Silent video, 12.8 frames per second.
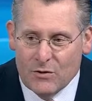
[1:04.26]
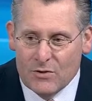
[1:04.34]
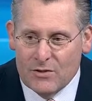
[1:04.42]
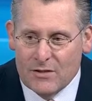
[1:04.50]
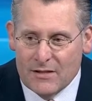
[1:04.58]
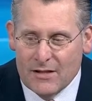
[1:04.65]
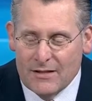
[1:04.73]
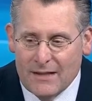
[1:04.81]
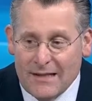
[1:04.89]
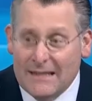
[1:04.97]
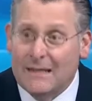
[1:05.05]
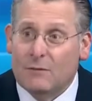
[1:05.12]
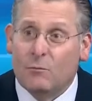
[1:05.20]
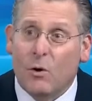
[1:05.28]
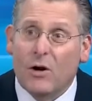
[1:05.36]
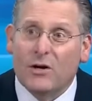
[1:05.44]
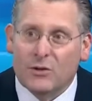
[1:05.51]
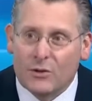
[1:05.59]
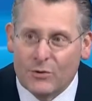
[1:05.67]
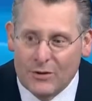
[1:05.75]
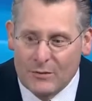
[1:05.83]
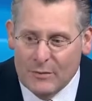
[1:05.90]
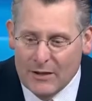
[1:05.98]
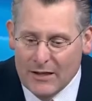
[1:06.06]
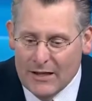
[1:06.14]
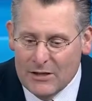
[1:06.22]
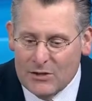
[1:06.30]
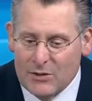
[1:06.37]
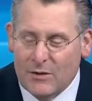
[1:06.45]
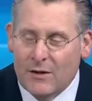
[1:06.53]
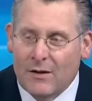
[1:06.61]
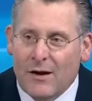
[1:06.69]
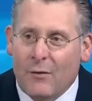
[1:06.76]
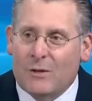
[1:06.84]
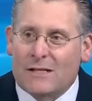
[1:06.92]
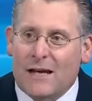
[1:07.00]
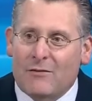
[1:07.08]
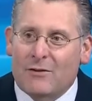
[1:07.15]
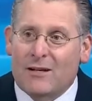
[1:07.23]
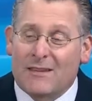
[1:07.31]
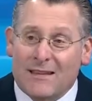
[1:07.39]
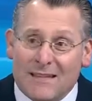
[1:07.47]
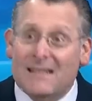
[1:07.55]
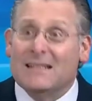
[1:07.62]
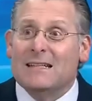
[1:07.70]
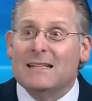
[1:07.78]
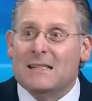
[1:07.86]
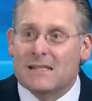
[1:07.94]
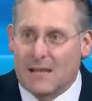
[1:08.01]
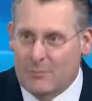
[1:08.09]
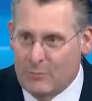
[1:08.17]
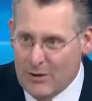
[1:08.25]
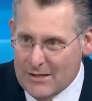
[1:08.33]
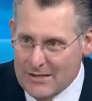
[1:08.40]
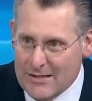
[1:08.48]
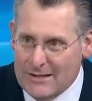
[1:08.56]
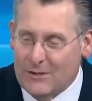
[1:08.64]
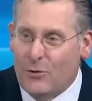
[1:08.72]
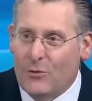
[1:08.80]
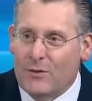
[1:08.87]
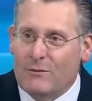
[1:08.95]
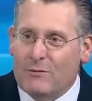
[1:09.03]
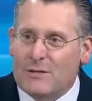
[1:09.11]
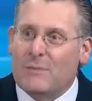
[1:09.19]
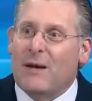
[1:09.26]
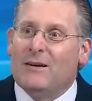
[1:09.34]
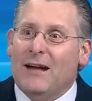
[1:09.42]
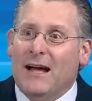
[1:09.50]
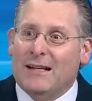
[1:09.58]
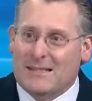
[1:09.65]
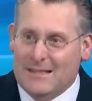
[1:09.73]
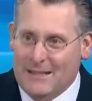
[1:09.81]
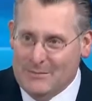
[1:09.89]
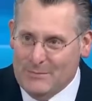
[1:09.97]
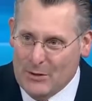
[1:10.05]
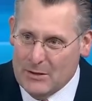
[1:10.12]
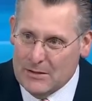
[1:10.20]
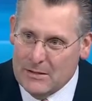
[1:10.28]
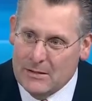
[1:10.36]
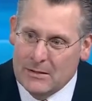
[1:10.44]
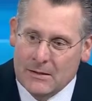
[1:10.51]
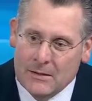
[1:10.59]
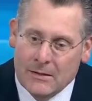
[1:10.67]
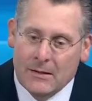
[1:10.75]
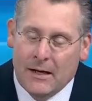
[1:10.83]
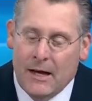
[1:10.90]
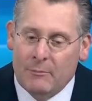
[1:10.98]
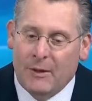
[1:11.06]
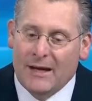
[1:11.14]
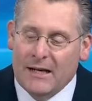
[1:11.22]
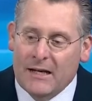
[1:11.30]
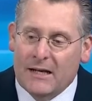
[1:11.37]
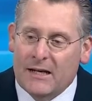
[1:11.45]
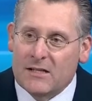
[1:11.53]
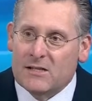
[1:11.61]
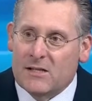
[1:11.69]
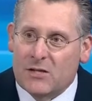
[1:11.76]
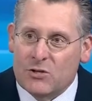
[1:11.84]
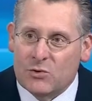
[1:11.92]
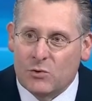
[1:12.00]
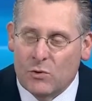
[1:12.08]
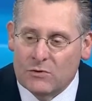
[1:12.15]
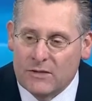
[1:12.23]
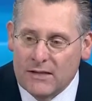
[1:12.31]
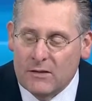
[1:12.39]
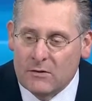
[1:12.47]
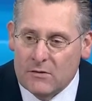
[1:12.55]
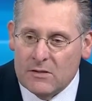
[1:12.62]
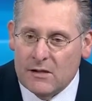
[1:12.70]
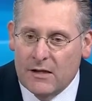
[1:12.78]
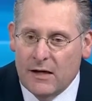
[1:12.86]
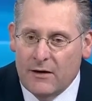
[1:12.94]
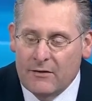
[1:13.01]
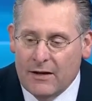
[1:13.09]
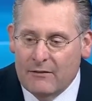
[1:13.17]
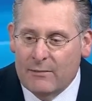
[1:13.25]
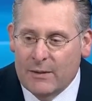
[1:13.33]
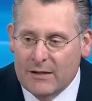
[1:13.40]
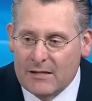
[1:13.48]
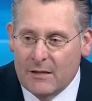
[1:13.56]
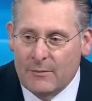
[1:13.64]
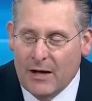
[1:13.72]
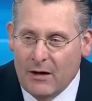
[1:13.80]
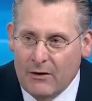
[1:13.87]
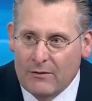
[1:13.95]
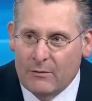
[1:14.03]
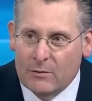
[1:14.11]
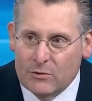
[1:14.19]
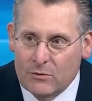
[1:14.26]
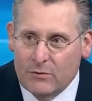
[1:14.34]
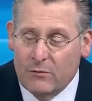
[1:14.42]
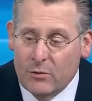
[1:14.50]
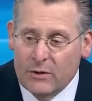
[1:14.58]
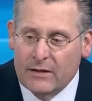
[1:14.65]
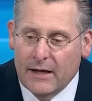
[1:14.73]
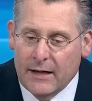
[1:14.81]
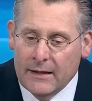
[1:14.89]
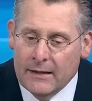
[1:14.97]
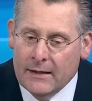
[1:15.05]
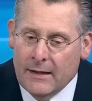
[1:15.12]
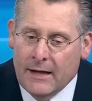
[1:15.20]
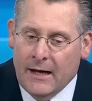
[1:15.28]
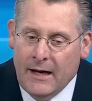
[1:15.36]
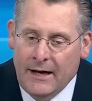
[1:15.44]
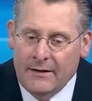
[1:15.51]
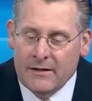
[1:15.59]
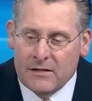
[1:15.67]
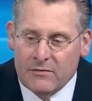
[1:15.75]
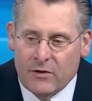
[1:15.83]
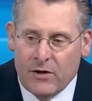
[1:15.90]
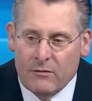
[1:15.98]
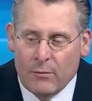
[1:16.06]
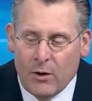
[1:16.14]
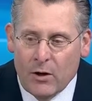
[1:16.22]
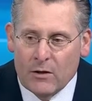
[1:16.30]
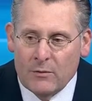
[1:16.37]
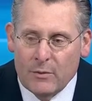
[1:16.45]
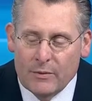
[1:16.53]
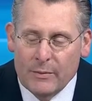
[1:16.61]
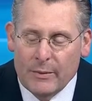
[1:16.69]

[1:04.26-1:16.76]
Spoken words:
Rosen said that he didn't want to do in the mediation was have anything that did set precedent. The whole thing was about not setting precedent. And by getting consensual deals, they've been somehow able to avoid that. I think it's very remarkable,